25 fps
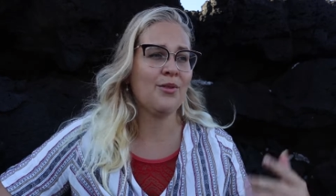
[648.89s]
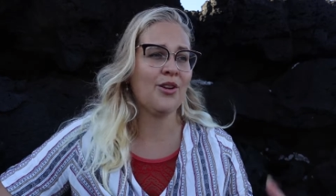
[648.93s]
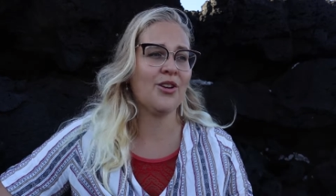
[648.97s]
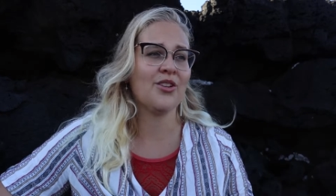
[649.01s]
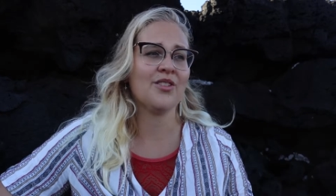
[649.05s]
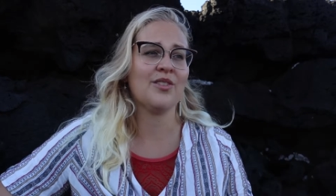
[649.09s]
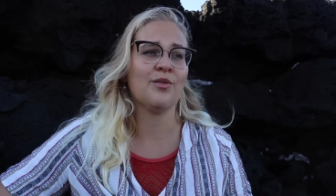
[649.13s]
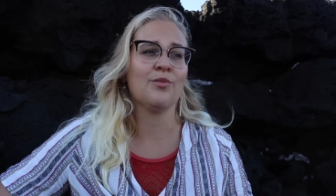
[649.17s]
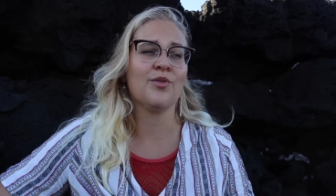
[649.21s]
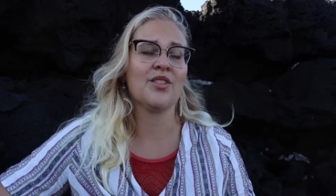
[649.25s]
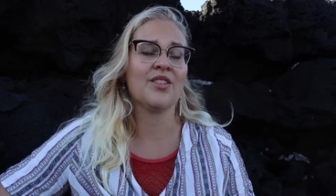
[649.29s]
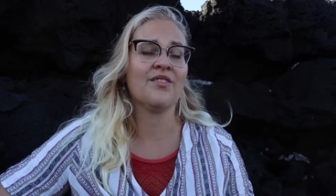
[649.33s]

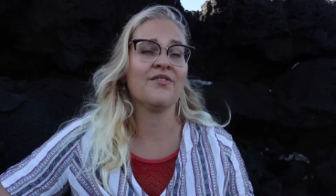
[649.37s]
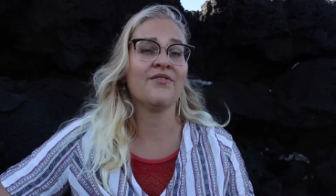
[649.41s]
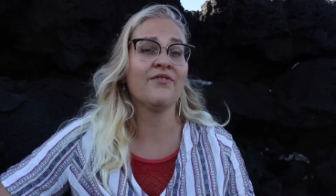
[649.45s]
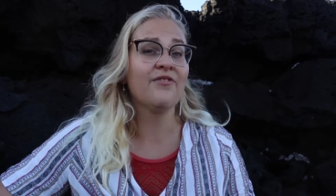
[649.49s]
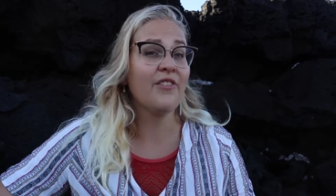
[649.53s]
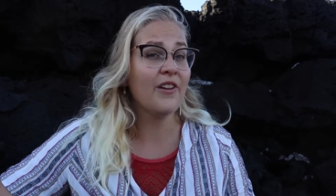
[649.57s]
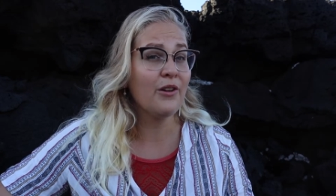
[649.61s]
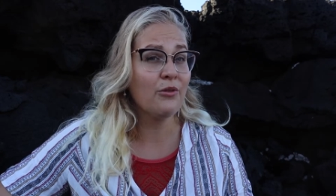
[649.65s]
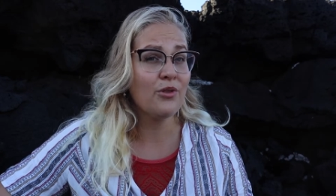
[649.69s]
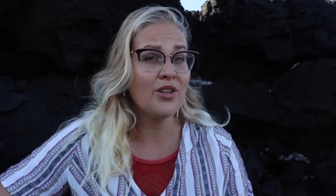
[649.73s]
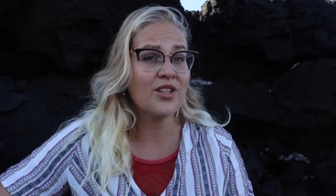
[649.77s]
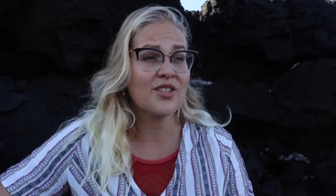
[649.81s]
because it was a
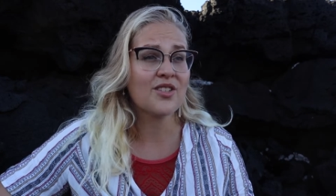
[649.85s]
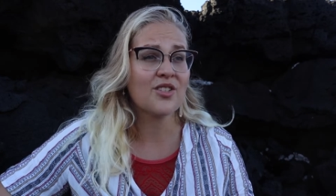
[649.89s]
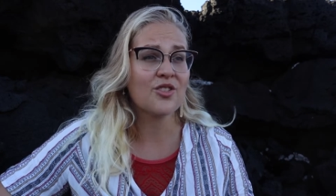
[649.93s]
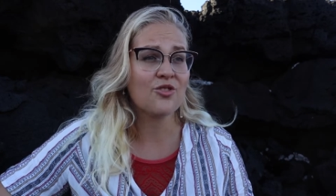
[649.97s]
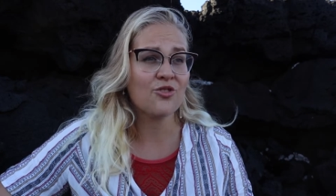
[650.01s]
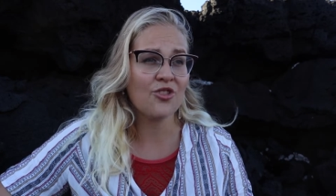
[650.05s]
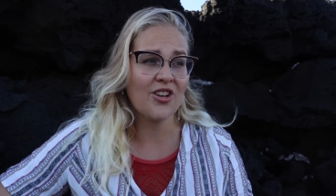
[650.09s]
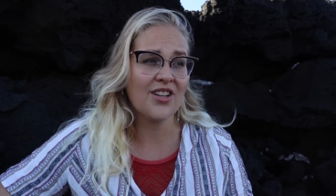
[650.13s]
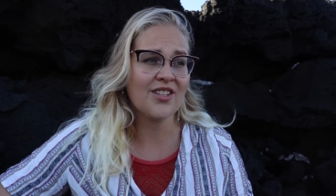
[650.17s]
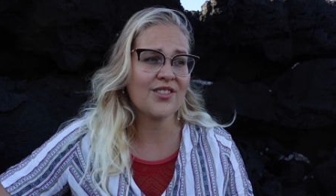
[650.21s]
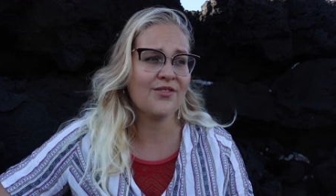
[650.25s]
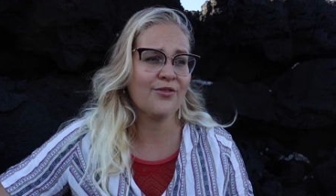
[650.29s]
very
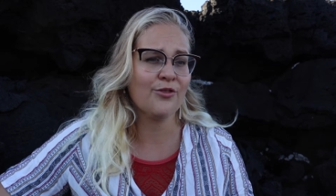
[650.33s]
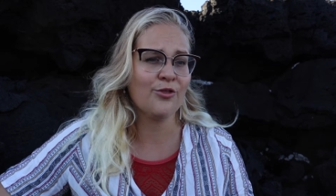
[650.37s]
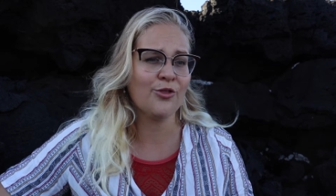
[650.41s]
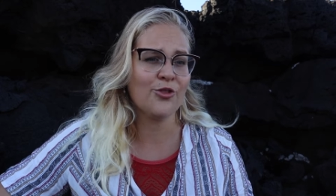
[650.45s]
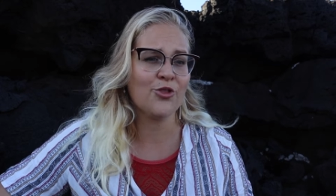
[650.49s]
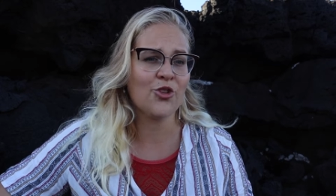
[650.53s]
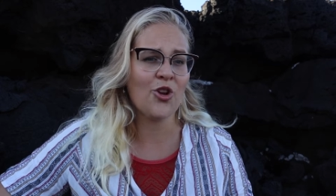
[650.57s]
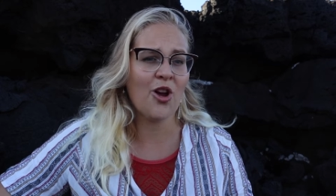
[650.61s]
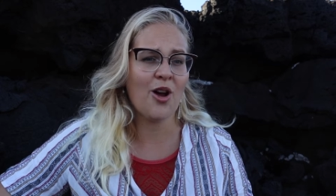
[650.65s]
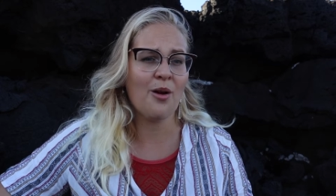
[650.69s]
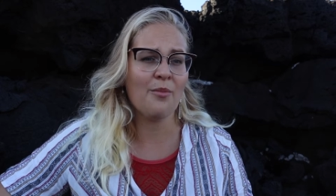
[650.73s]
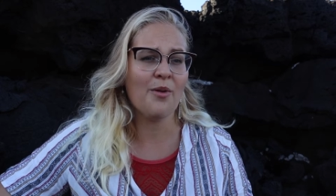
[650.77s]
stressful
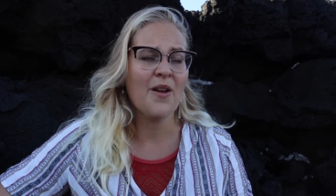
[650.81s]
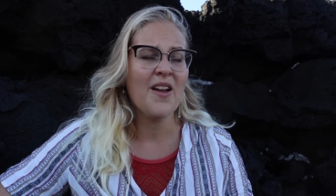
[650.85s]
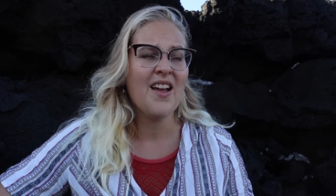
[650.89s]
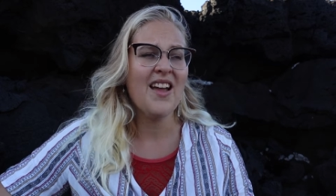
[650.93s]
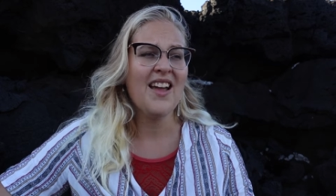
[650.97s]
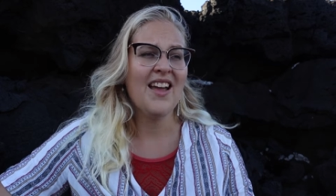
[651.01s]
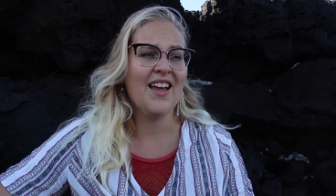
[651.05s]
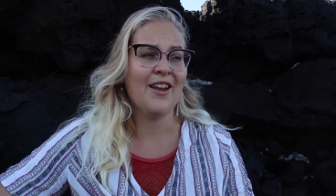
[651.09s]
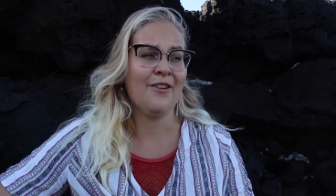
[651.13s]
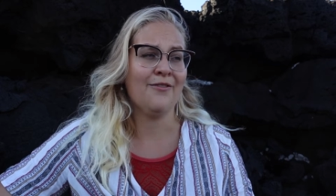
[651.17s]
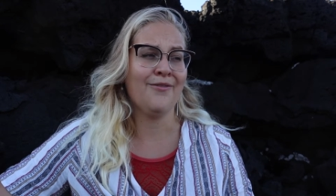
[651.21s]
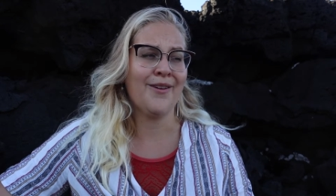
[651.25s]
job
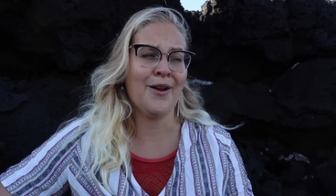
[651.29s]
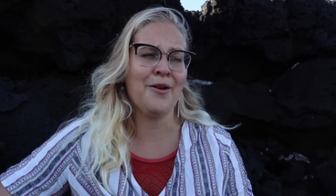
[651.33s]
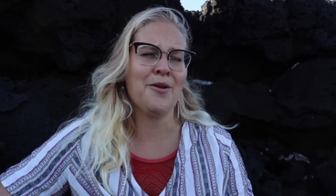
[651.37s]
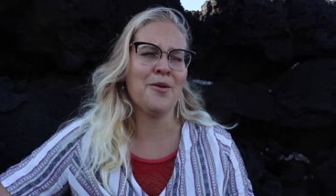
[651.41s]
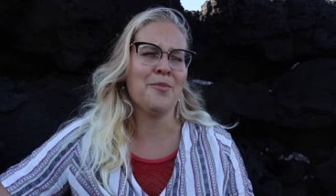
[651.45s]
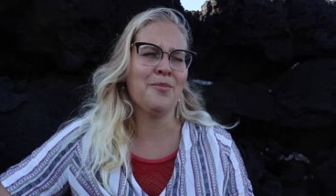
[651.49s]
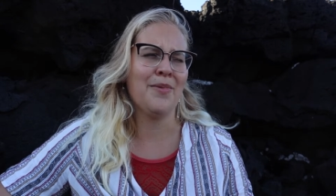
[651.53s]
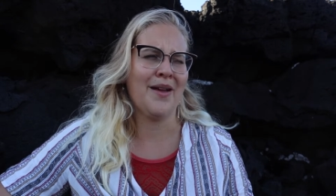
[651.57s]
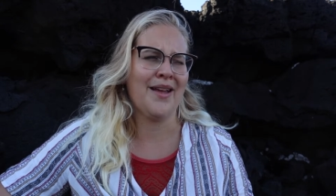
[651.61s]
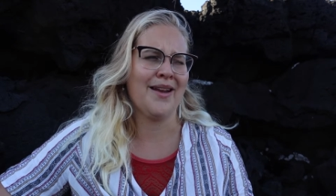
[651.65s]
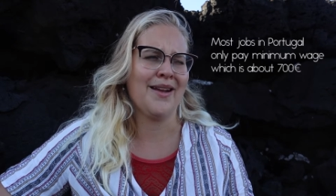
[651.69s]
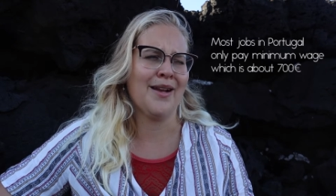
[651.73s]
and
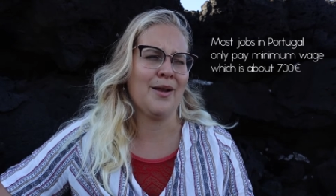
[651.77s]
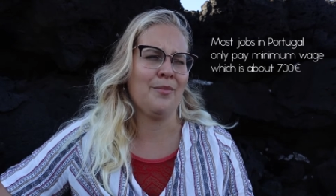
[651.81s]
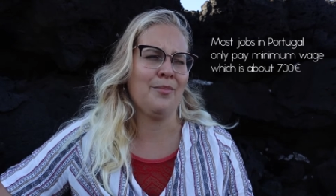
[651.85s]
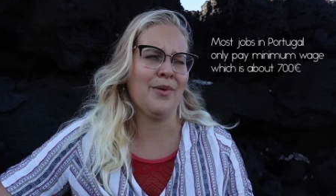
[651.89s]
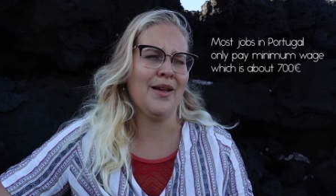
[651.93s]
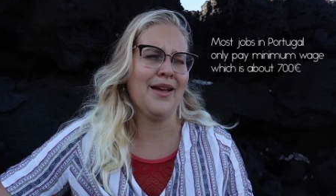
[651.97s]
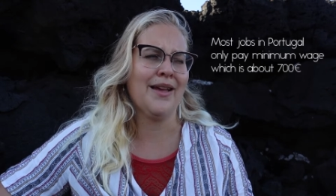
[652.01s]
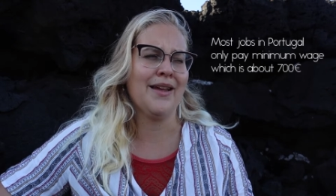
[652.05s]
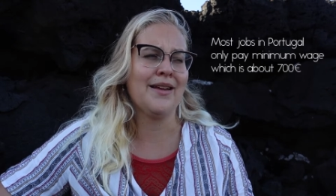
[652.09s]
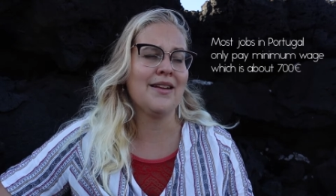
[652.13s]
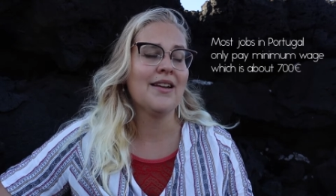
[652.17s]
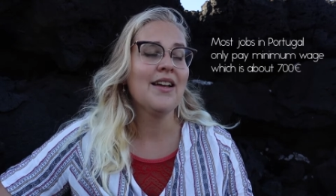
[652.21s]
very badly
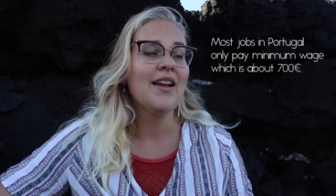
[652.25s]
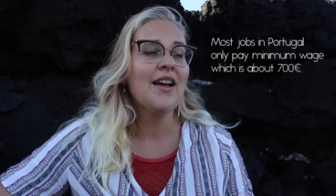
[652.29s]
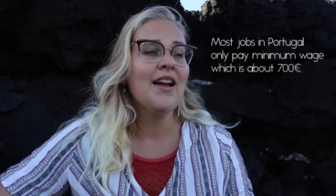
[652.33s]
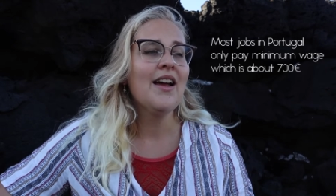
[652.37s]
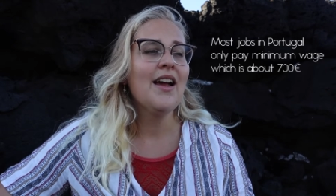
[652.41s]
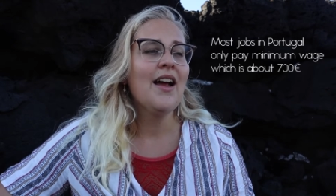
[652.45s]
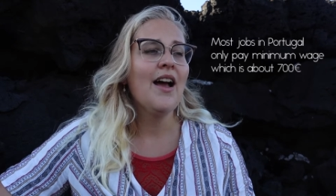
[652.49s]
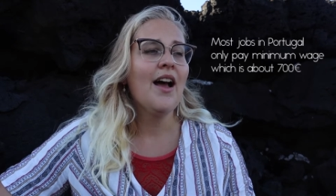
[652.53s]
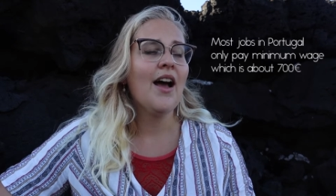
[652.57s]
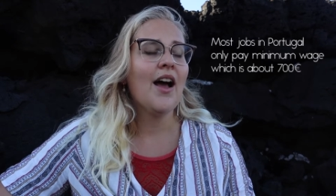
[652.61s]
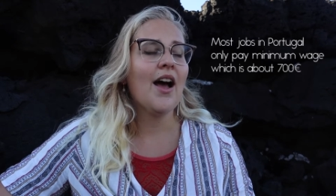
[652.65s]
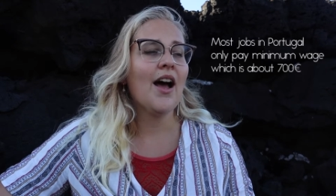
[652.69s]
paid.
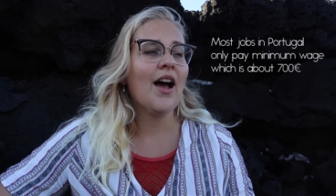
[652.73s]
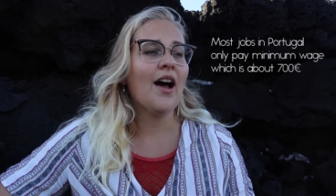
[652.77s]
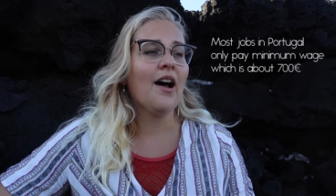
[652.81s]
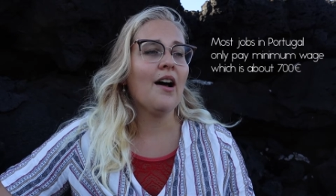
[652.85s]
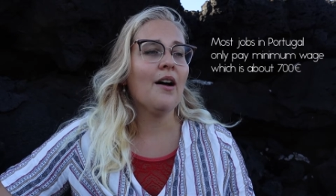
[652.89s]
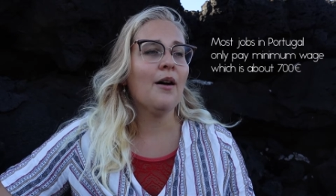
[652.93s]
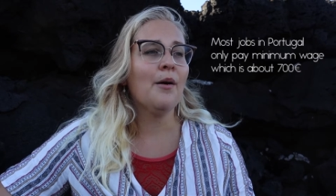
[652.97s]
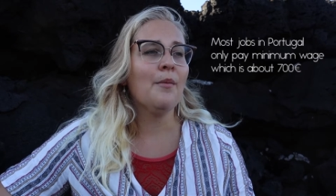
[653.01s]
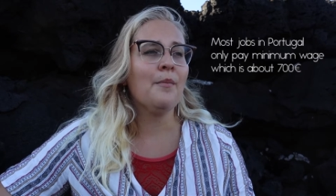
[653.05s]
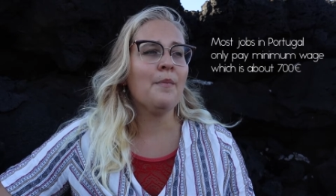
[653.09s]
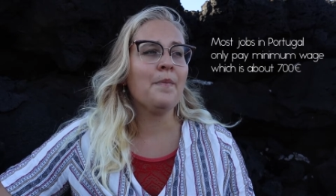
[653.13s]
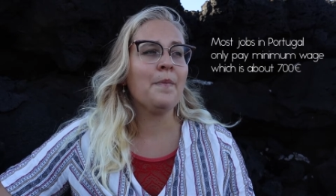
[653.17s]

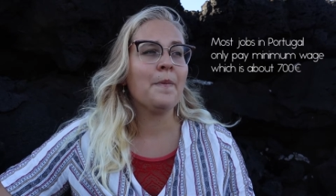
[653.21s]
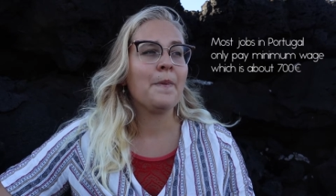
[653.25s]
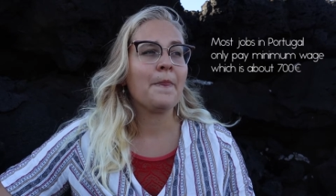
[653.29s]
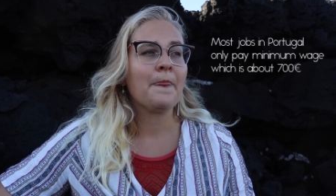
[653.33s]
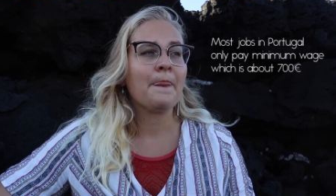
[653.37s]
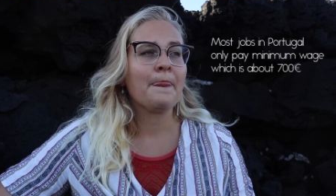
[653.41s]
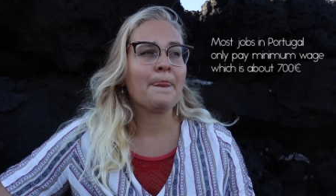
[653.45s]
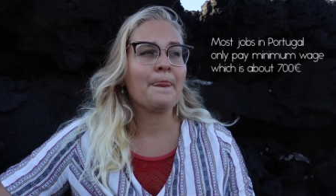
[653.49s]
Um,